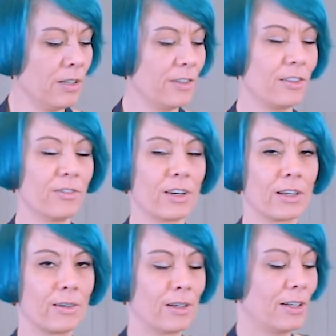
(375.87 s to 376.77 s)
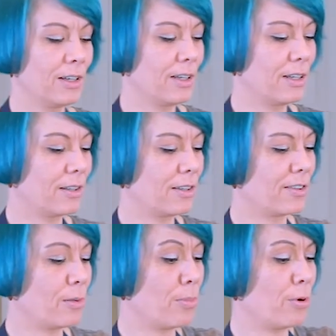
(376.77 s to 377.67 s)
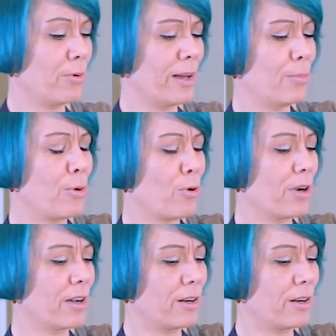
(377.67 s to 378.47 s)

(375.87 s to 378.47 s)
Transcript: See if I can get this in the bowl without pouring